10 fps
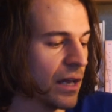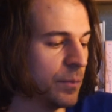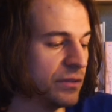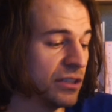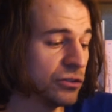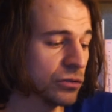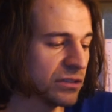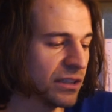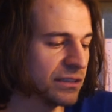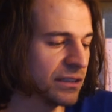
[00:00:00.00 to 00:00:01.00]
a potential
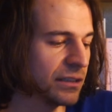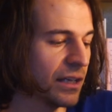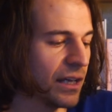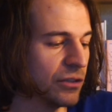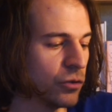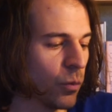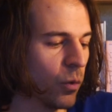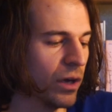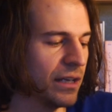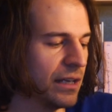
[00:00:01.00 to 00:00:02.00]
citizen into
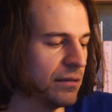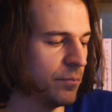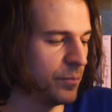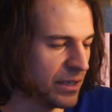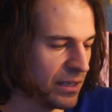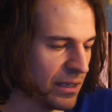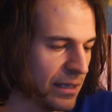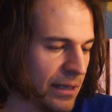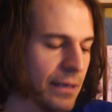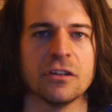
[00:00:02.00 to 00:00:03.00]
one in being."